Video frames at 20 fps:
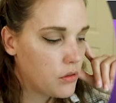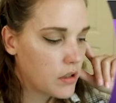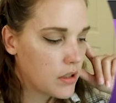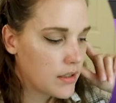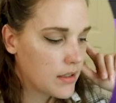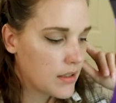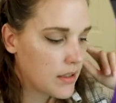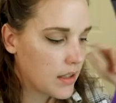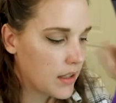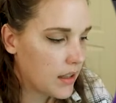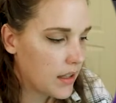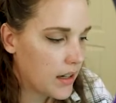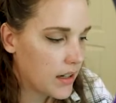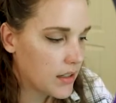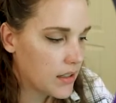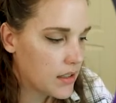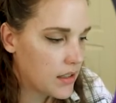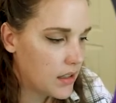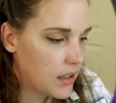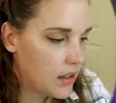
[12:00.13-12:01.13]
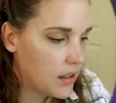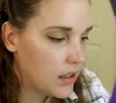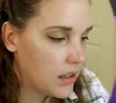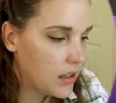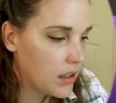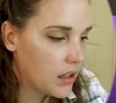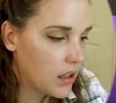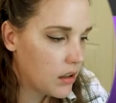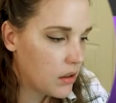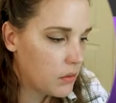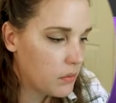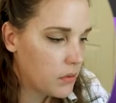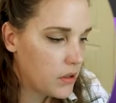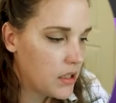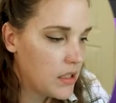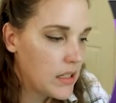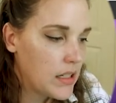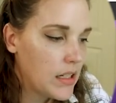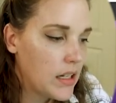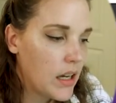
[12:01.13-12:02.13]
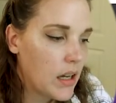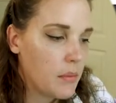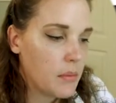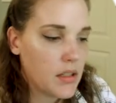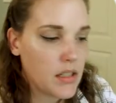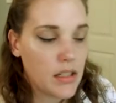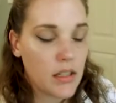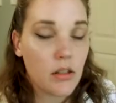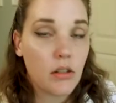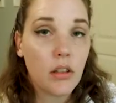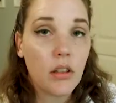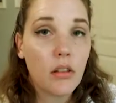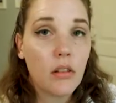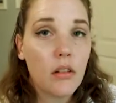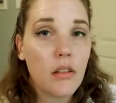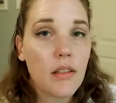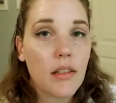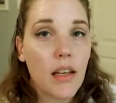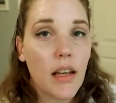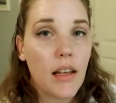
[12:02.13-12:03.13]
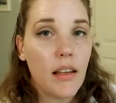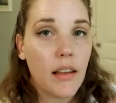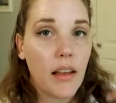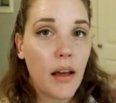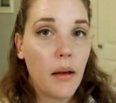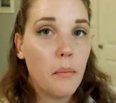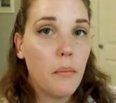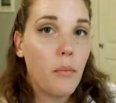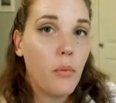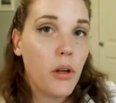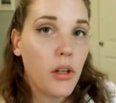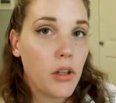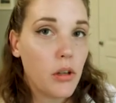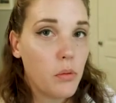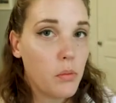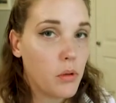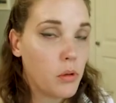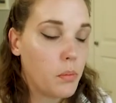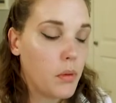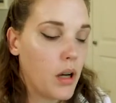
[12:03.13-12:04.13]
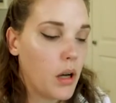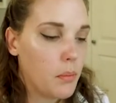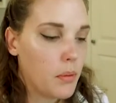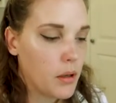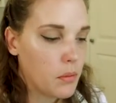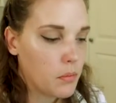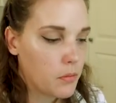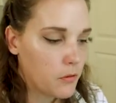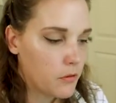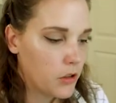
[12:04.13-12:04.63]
can select the 3D and materials, and that window will pop up for